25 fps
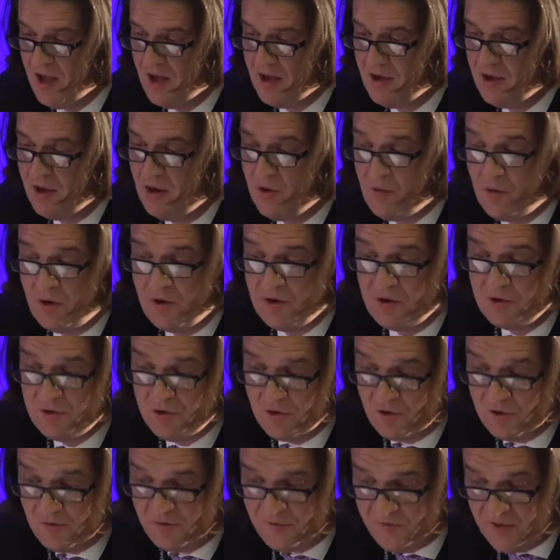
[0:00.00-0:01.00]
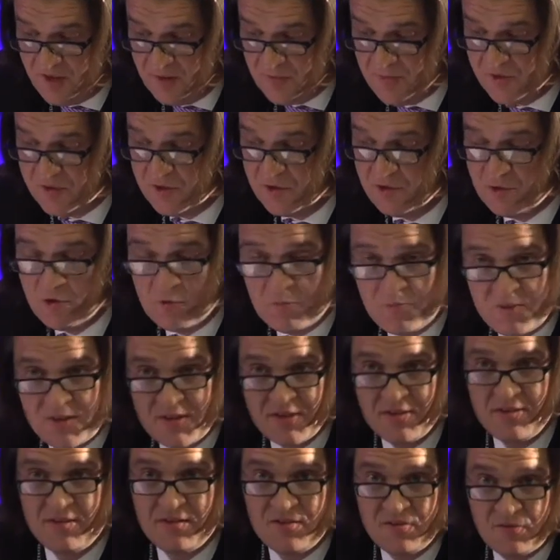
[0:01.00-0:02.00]
Uh, a, a, famous
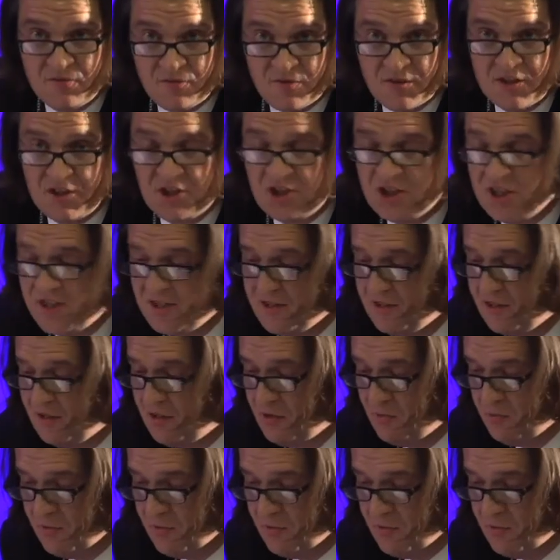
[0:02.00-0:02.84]
European TV channel